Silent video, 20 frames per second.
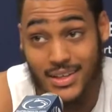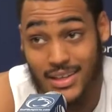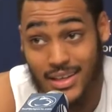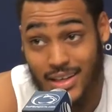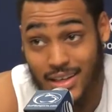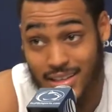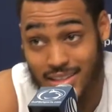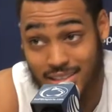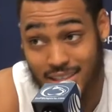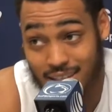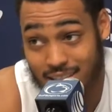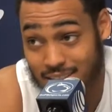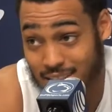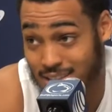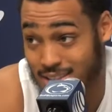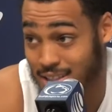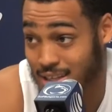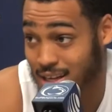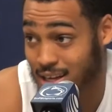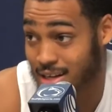Yeah, Josh
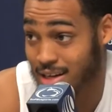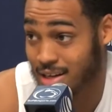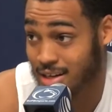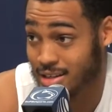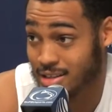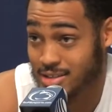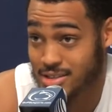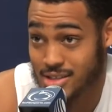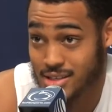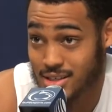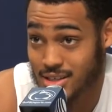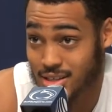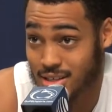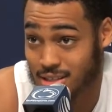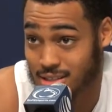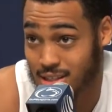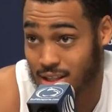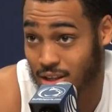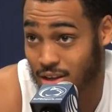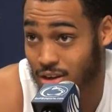has a lot of energy.
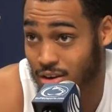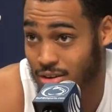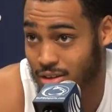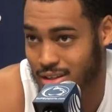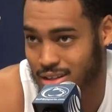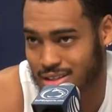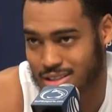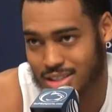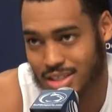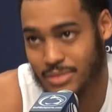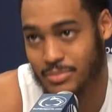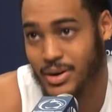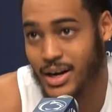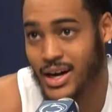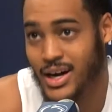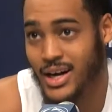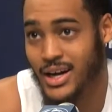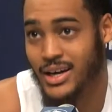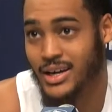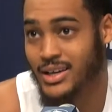He's long. He can jump
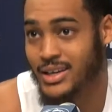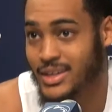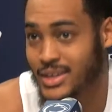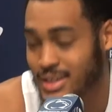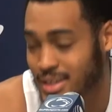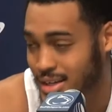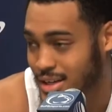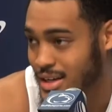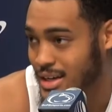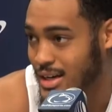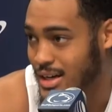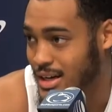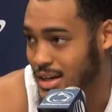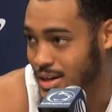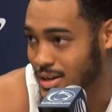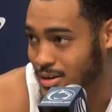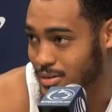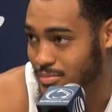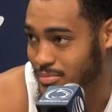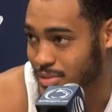high.
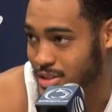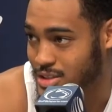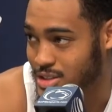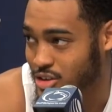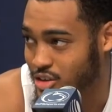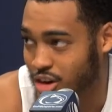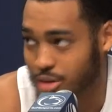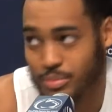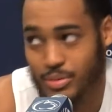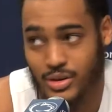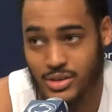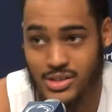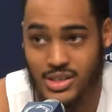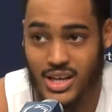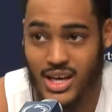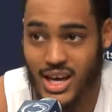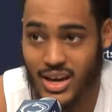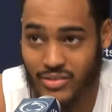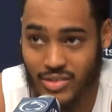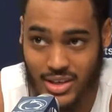He's a great
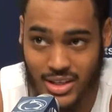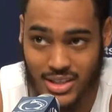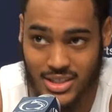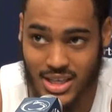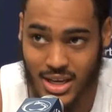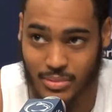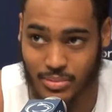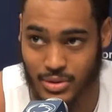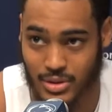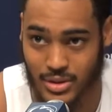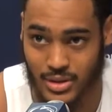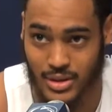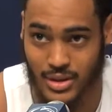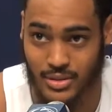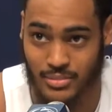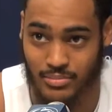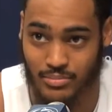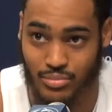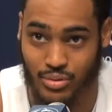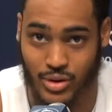person to have at the top of the
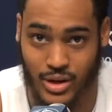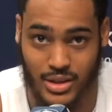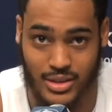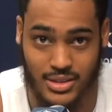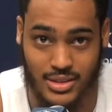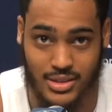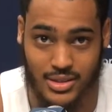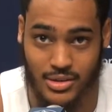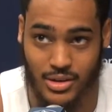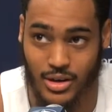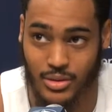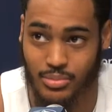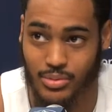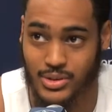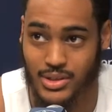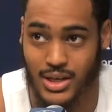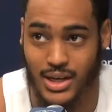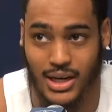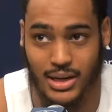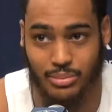press. You know, he
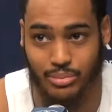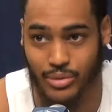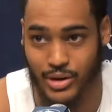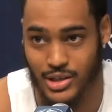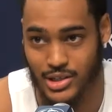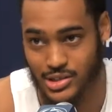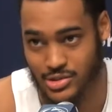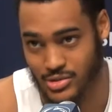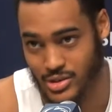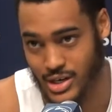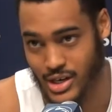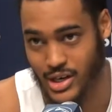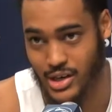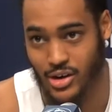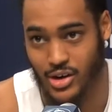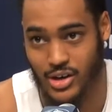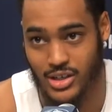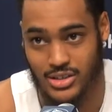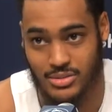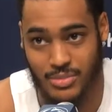puts a lot of pressure on our
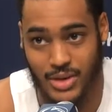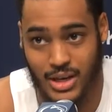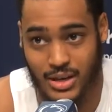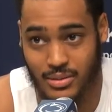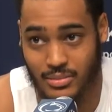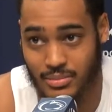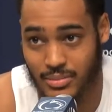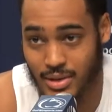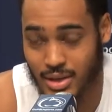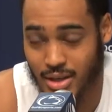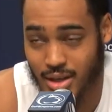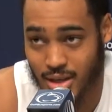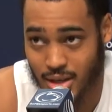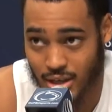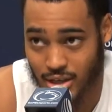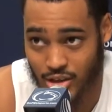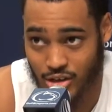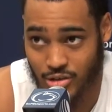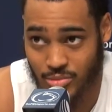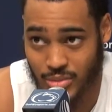guards, make them,
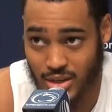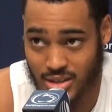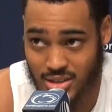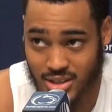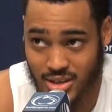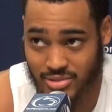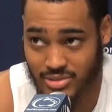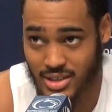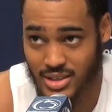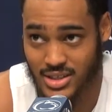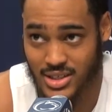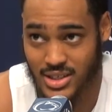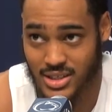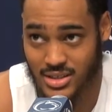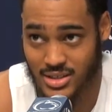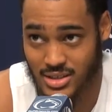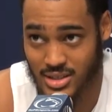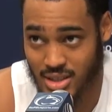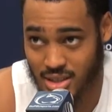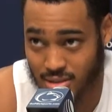you know, make tough
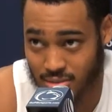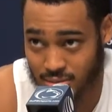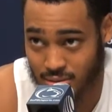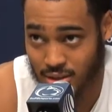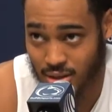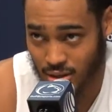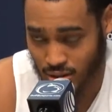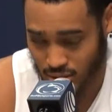decisions. And